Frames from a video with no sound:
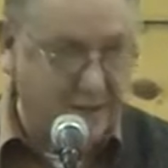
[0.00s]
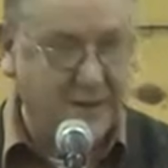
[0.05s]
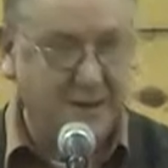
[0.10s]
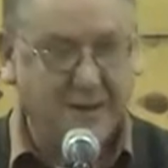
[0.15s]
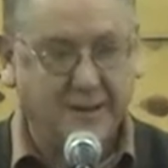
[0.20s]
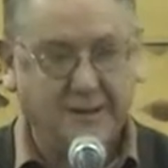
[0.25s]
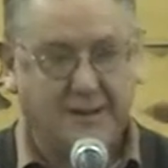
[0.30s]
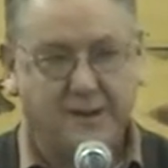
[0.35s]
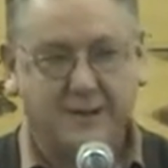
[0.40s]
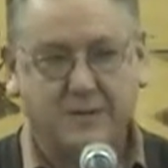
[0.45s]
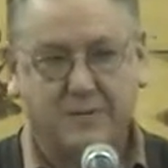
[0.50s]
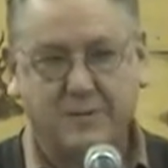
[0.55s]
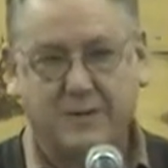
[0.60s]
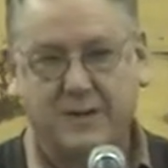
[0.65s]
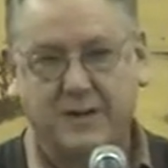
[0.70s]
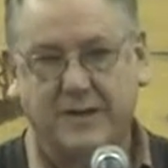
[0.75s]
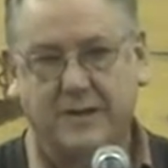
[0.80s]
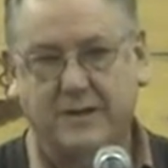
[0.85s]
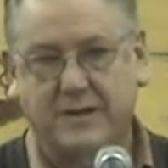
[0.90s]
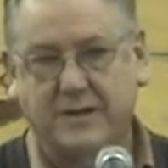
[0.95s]
kind of
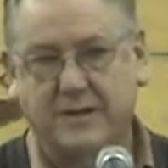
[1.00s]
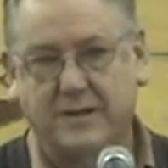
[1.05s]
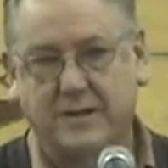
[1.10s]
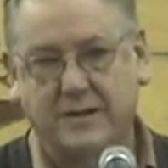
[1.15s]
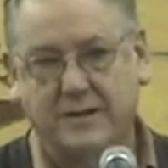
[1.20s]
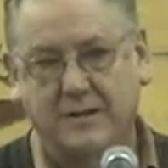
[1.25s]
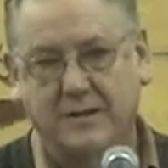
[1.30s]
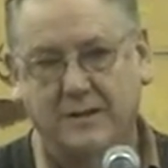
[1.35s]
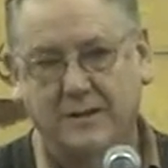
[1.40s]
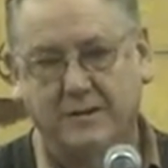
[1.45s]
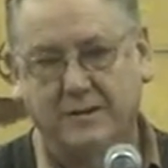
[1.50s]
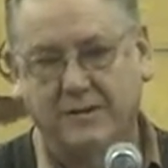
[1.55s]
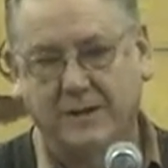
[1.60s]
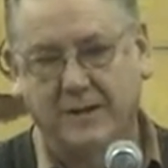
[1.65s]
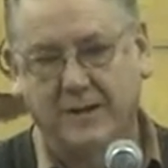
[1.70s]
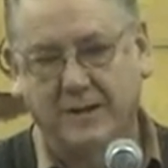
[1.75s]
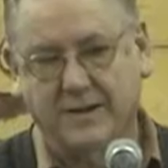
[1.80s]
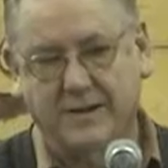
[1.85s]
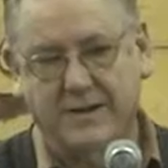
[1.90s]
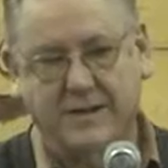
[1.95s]
expresses the
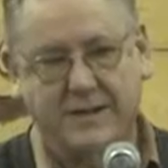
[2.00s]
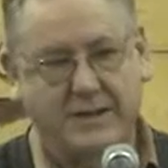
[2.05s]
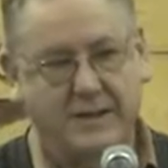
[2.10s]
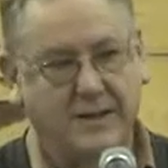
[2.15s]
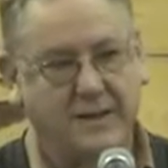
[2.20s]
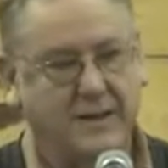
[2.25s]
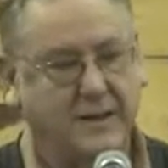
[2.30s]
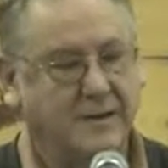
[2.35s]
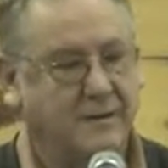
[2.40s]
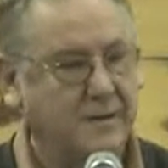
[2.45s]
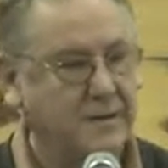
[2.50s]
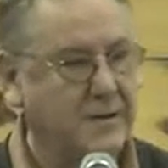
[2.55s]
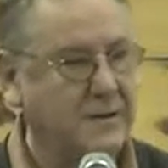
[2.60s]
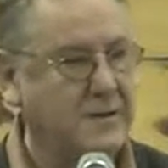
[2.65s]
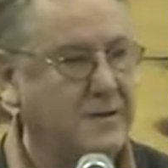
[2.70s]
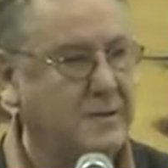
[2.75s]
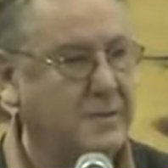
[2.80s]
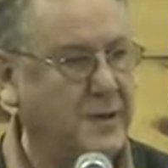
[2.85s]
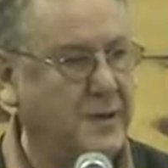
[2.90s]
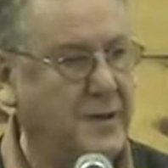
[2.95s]
feelings that I have for
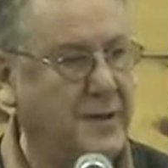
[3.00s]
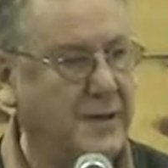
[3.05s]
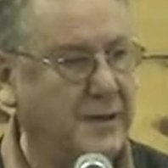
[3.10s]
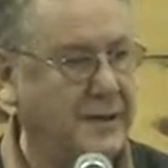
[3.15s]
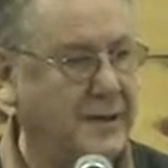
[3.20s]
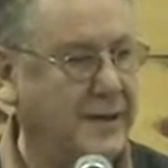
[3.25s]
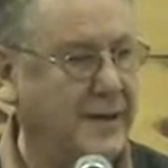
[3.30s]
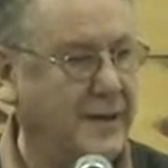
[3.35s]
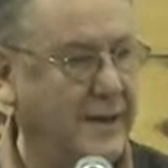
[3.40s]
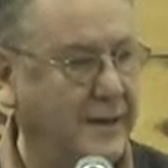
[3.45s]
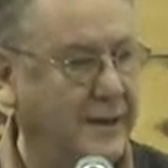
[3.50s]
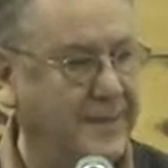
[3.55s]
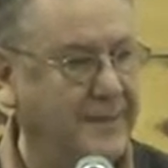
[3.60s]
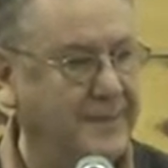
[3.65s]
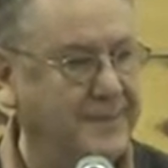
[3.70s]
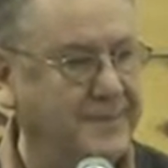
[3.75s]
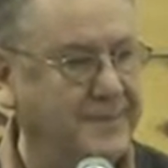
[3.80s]
this body today.